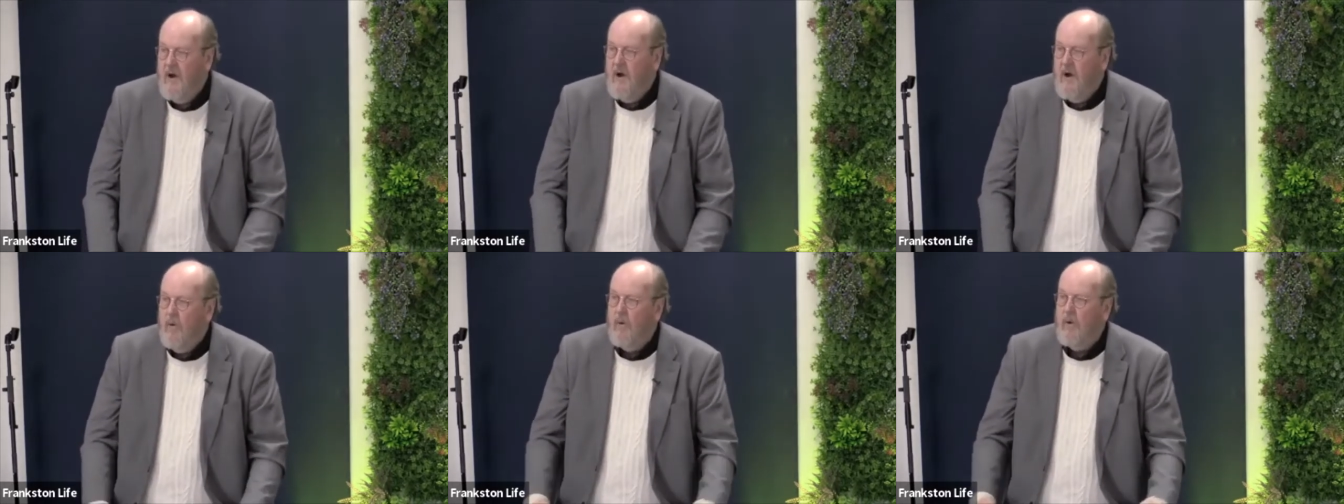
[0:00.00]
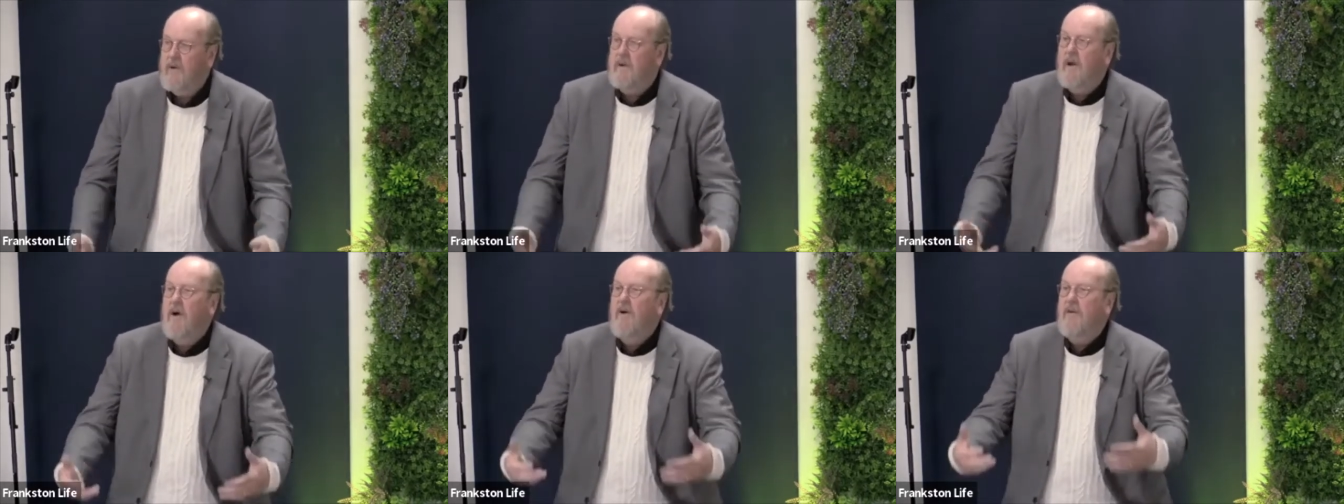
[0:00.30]

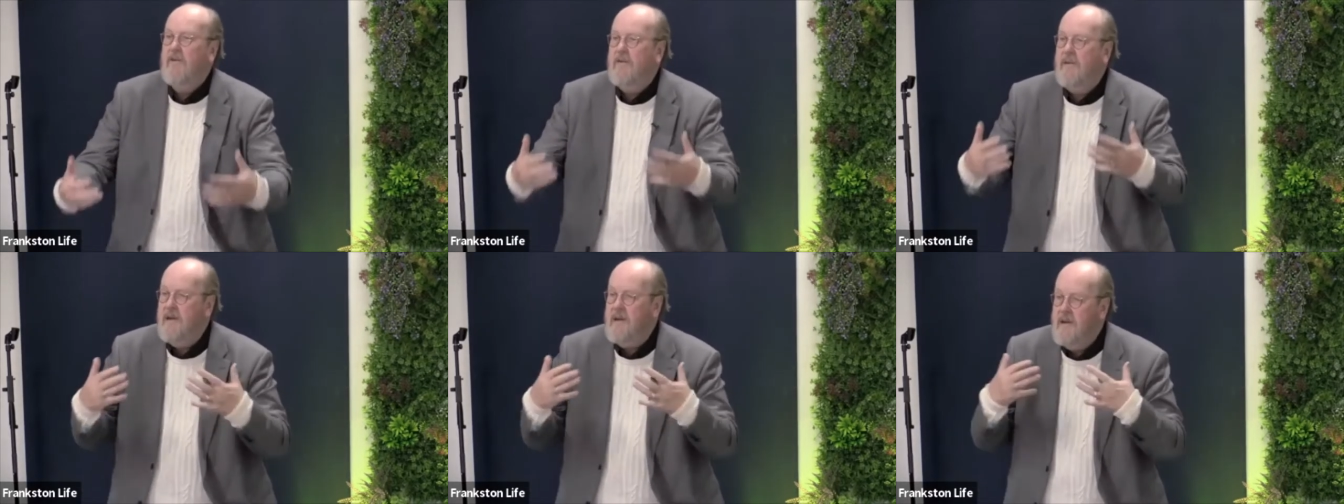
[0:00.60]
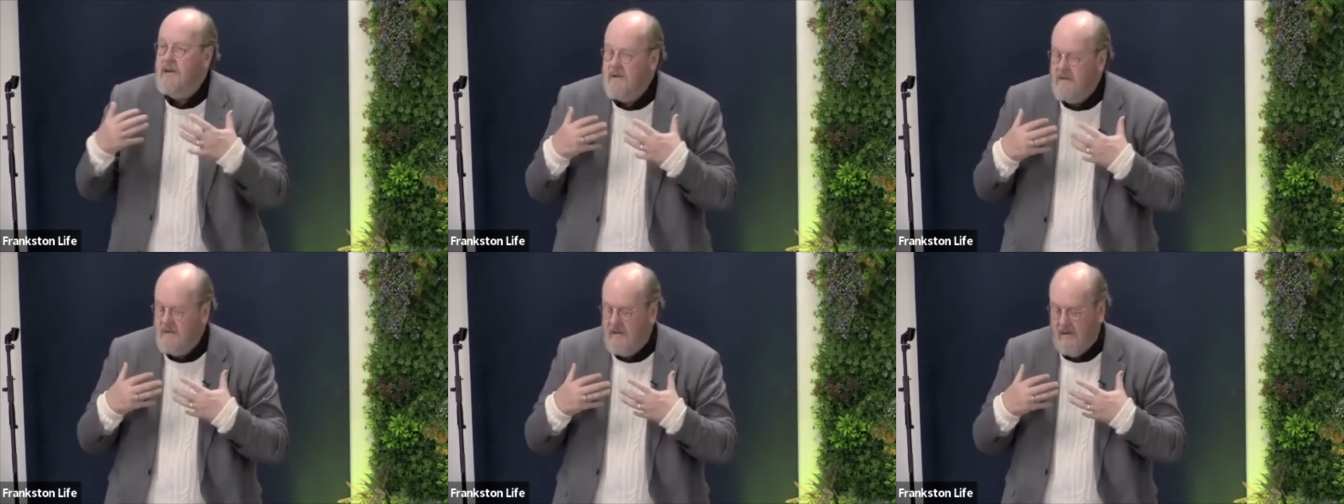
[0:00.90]
what goes
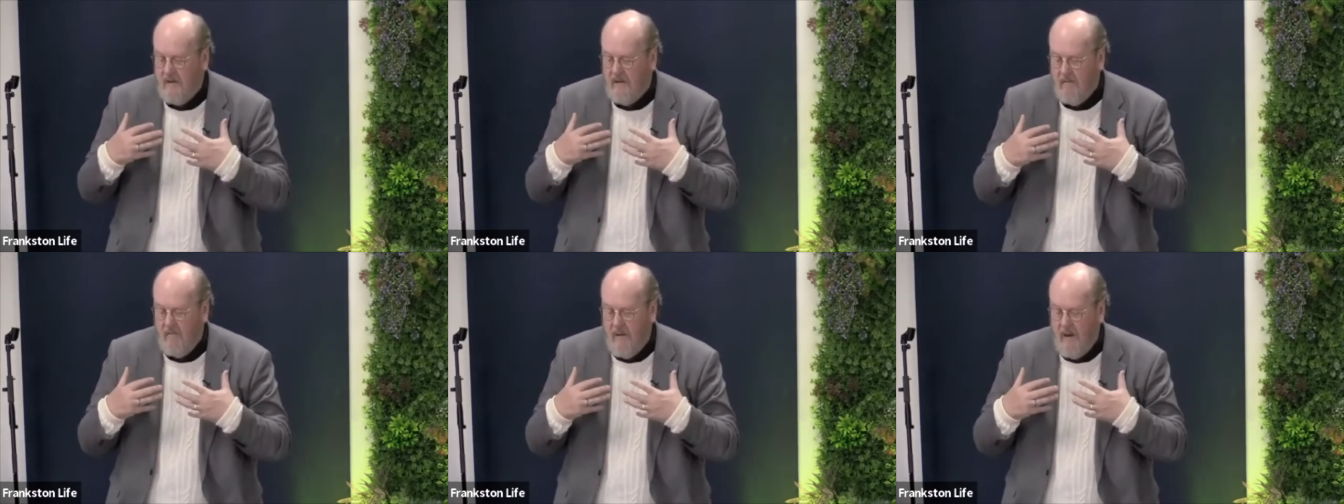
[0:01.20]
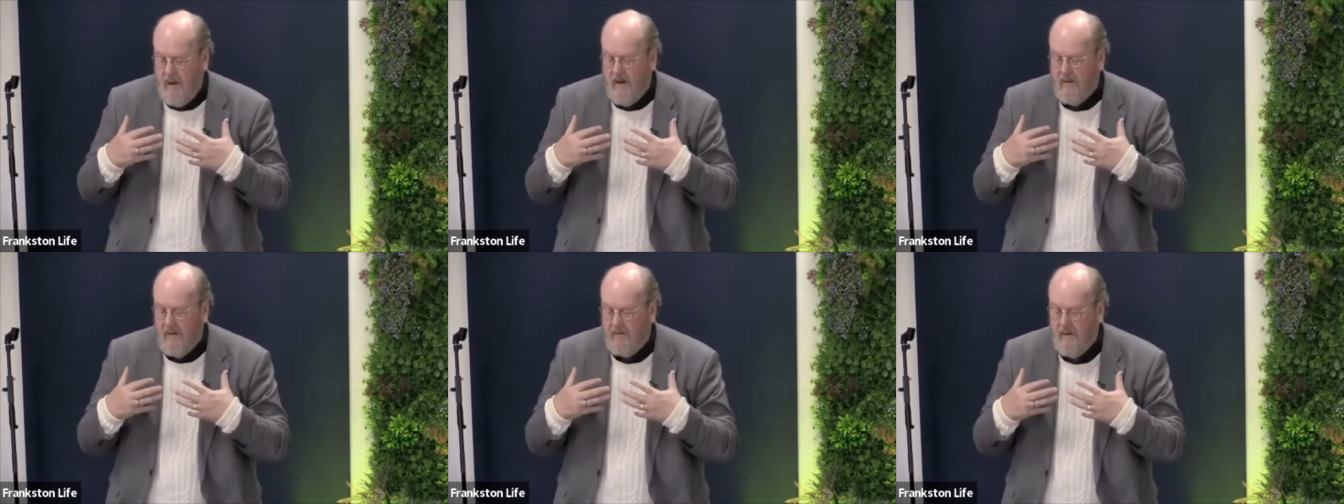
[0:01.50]
into the
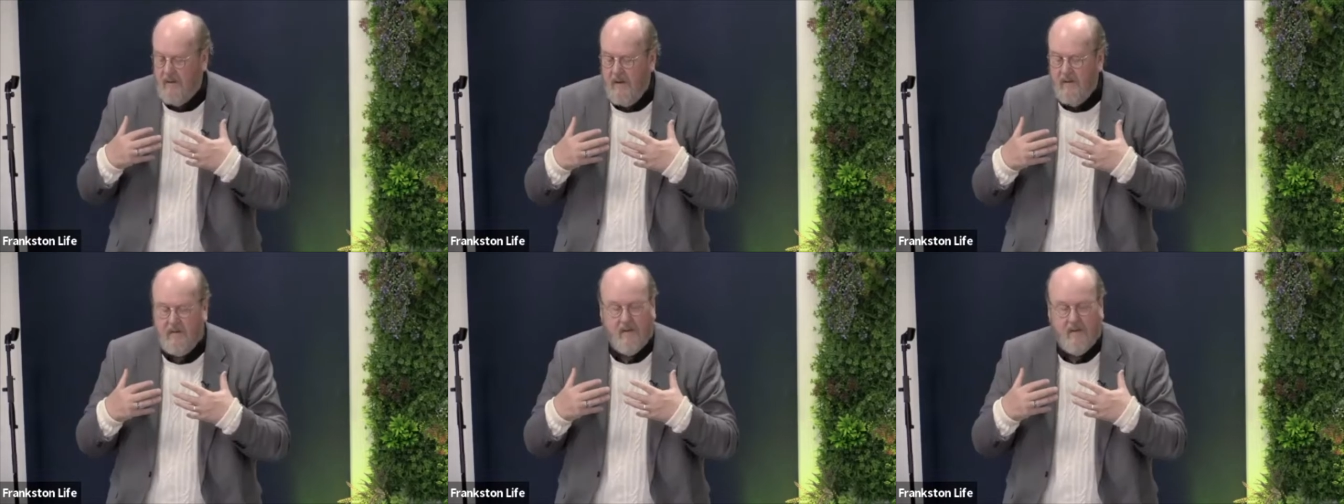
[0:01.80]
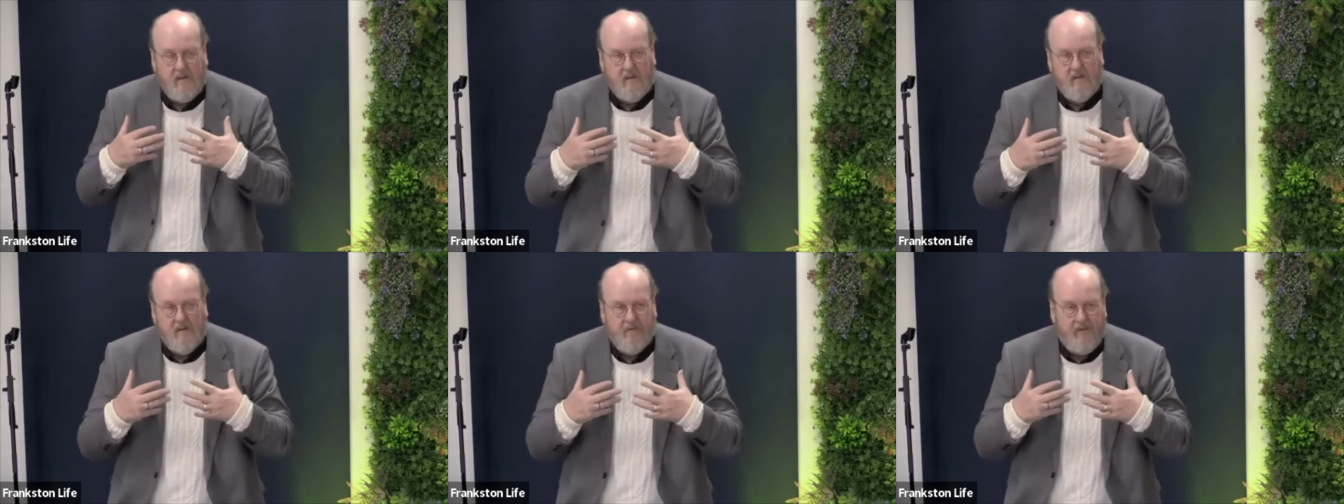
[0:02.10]
mouth
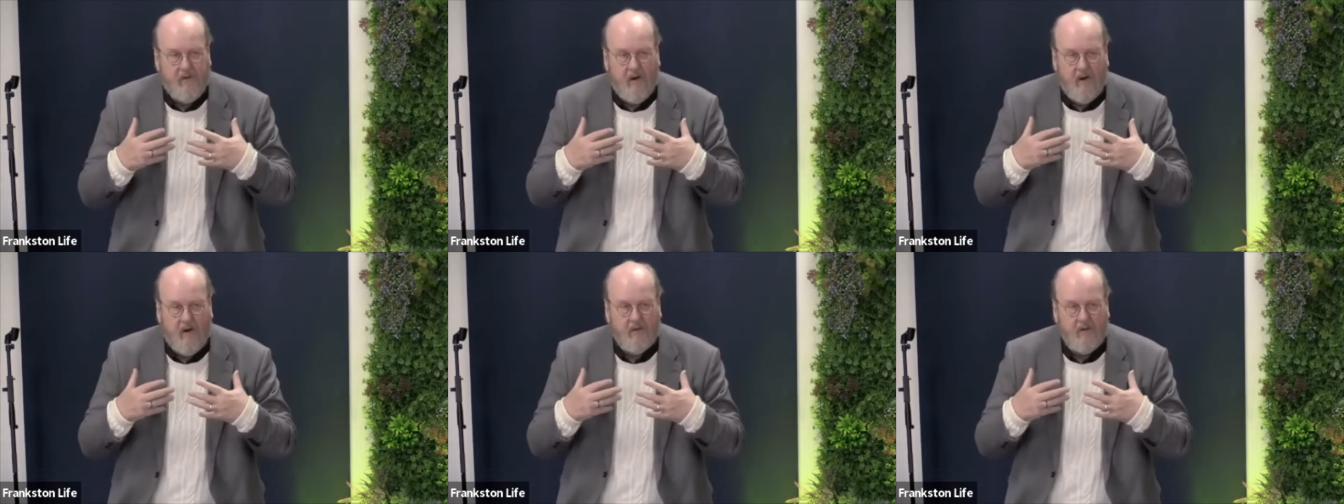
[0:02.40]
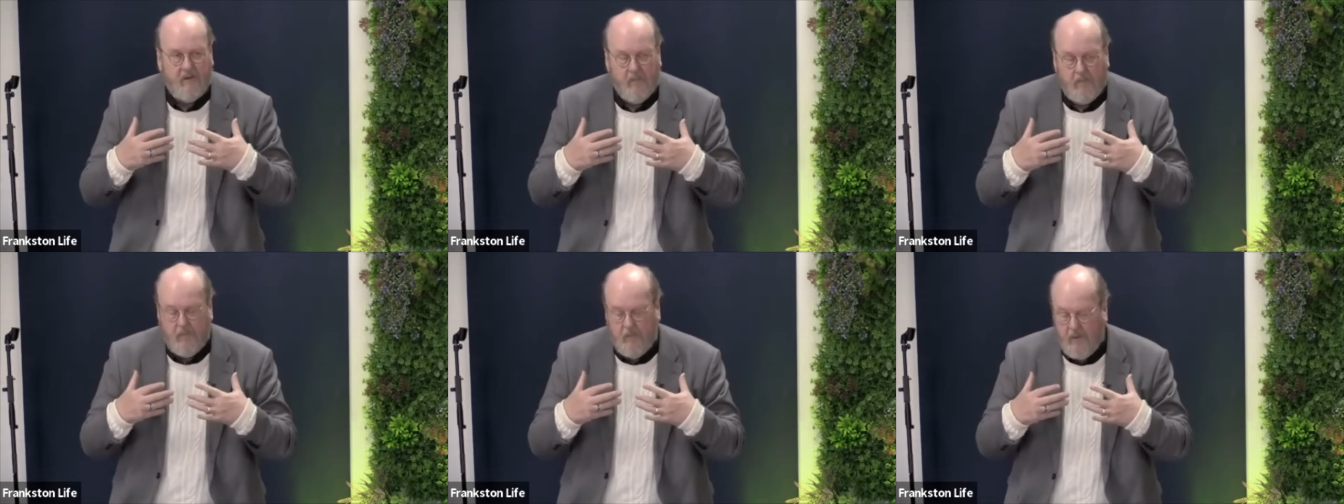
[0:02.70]
that defiles
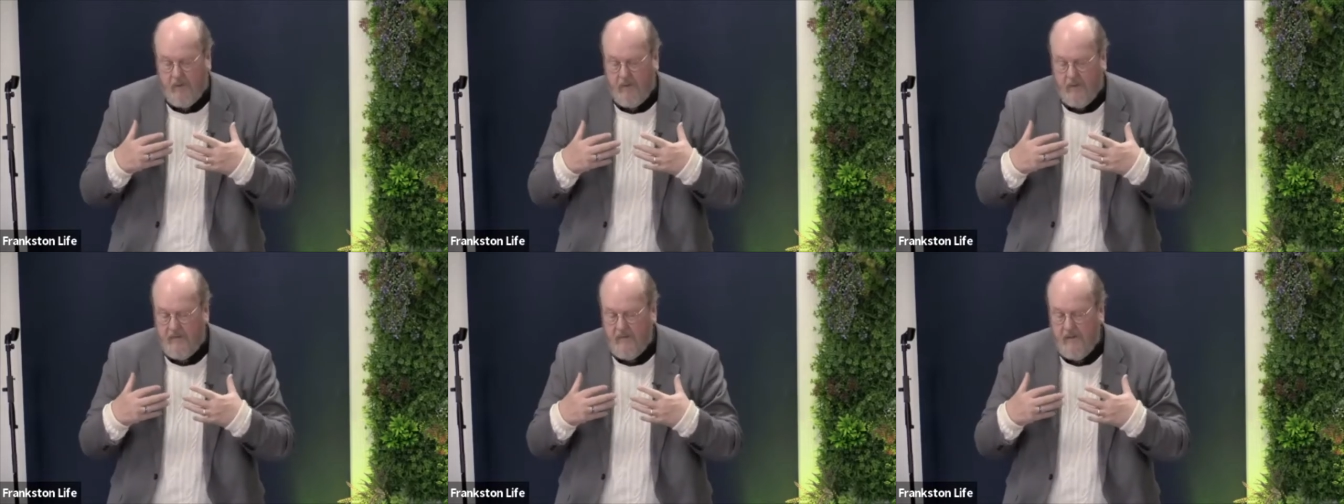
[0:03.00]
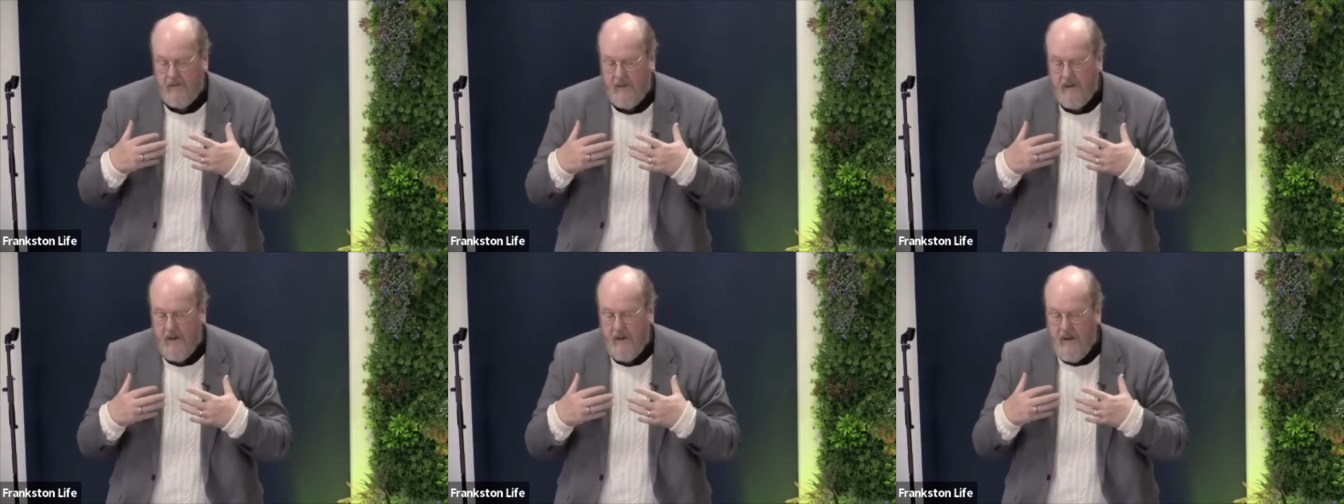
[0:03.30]
a person,